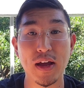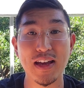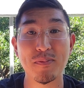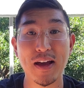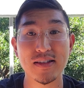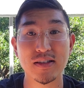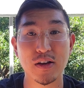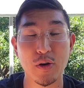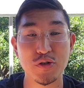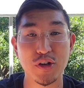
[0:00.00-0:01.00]

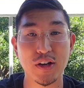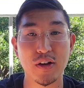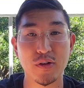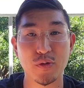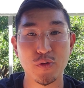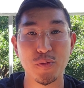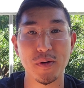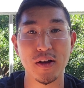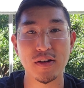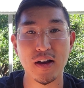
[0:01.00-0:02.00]

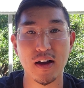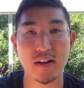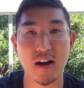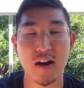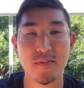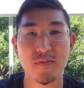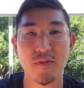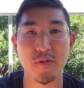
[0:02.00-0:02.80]
apexcoachinggroup.com